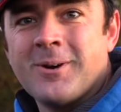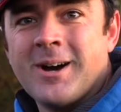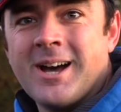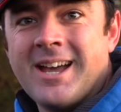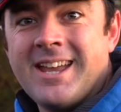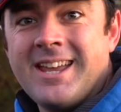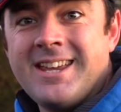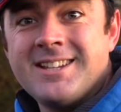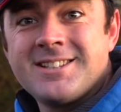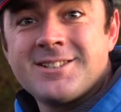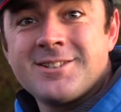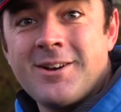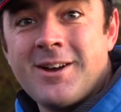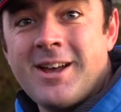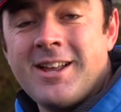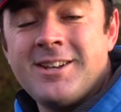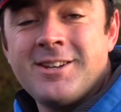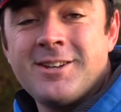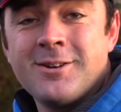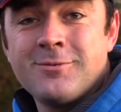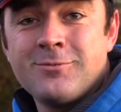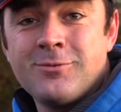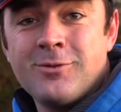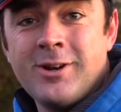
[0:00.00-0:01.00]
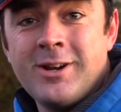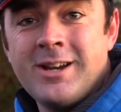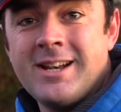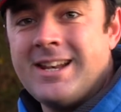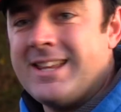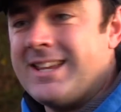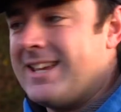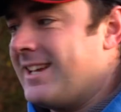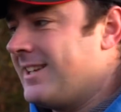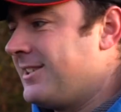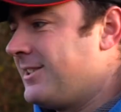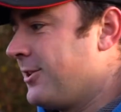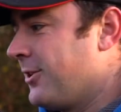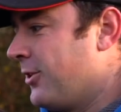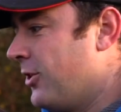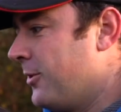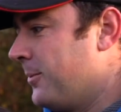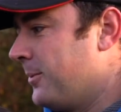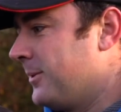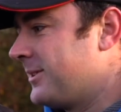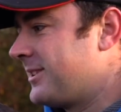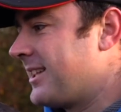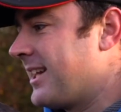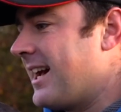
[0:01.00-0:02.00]
way to end a really
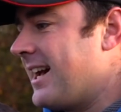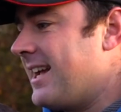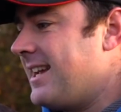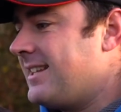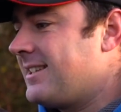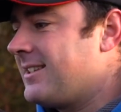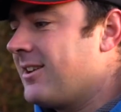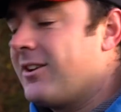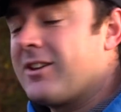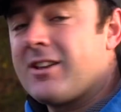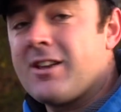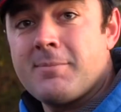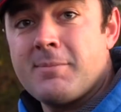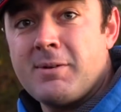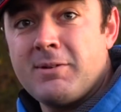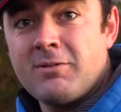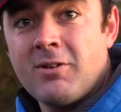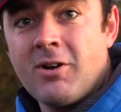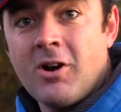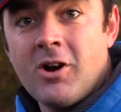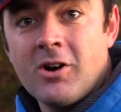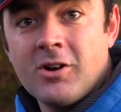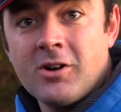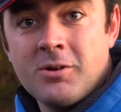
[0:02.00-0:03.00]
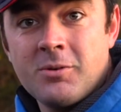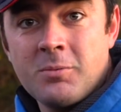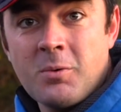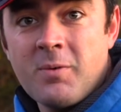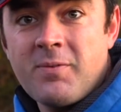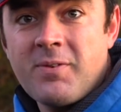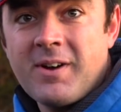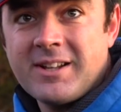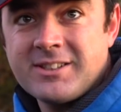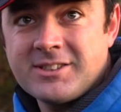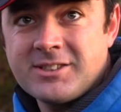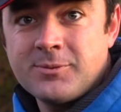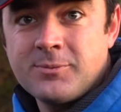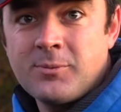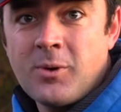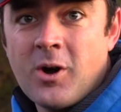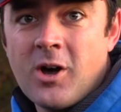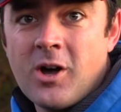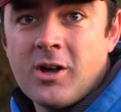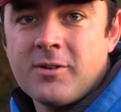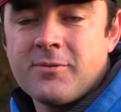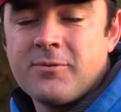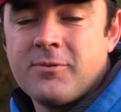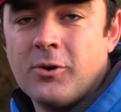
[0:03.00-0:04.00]
enjoyable day. Don't get me wrong, we've had to
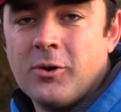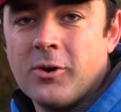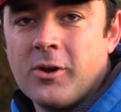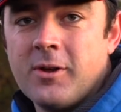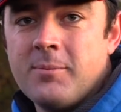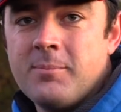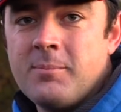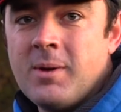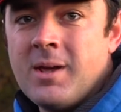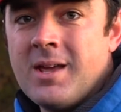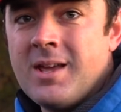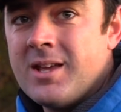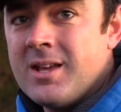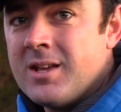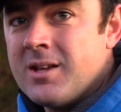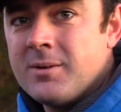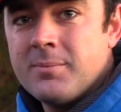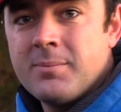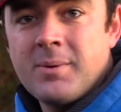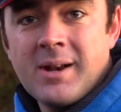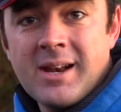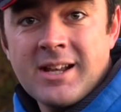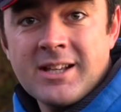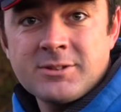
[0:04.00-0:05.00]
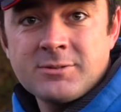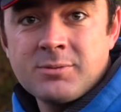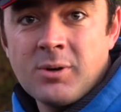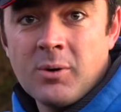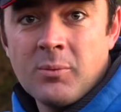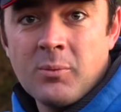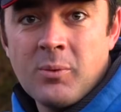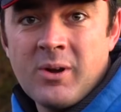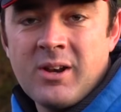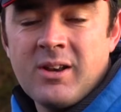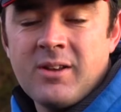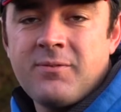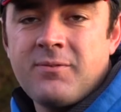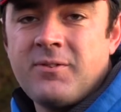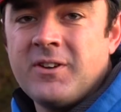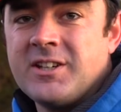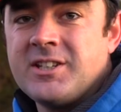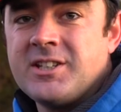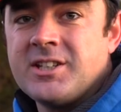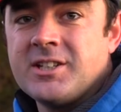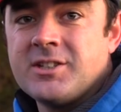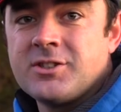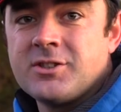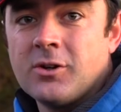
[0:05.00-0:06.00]
work for them, but that's what winter
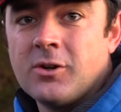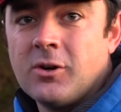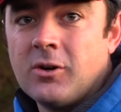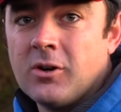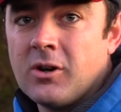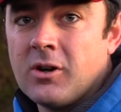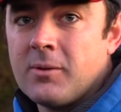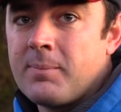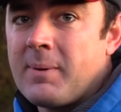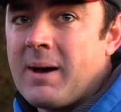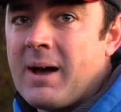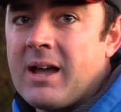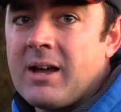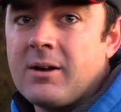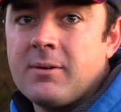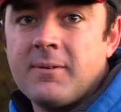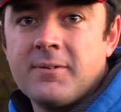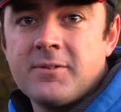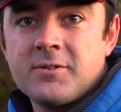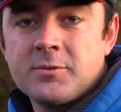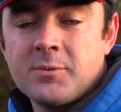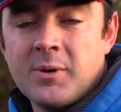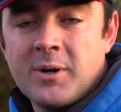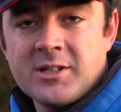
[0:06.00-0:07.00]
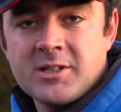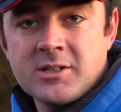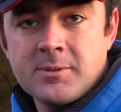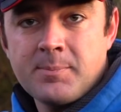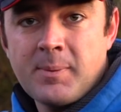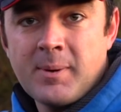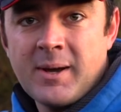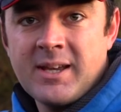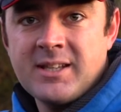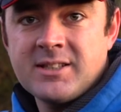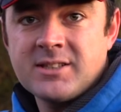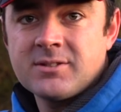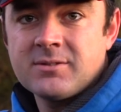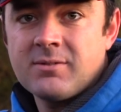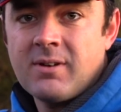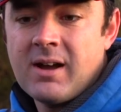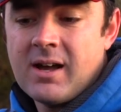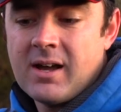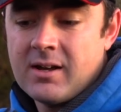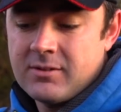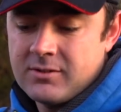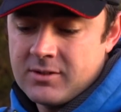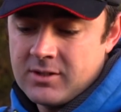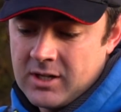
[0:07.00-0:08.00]
fishing's all about. We've switched the baits
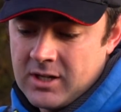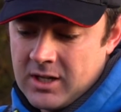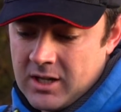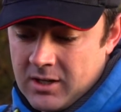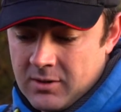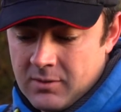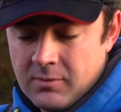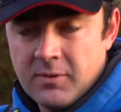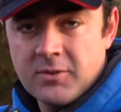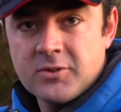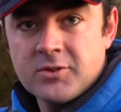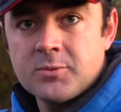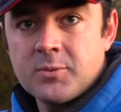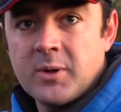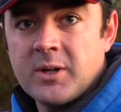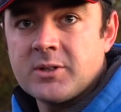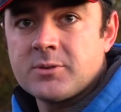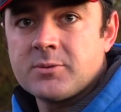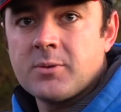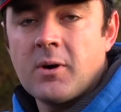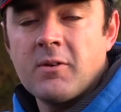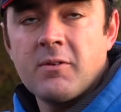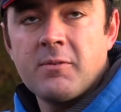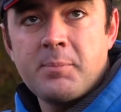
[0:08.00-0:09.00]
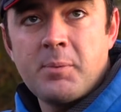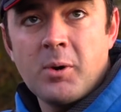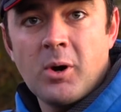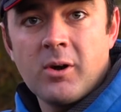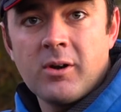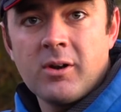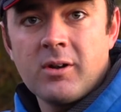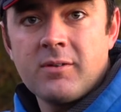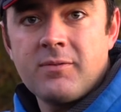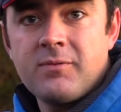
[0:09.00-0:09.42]
around, we've switched what we've put on